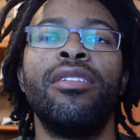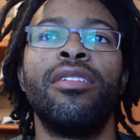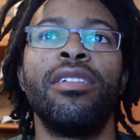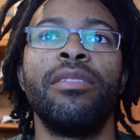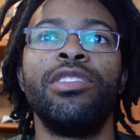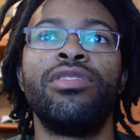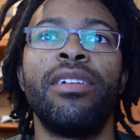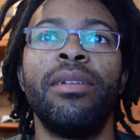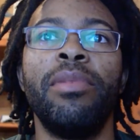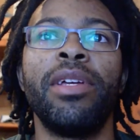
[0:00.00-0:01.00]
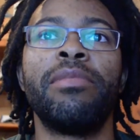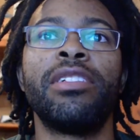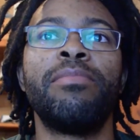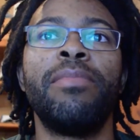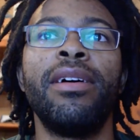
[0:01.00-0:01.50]
Let me try to pick my
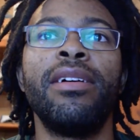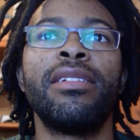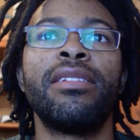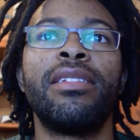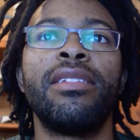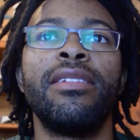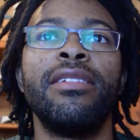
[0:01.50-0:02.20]
spot.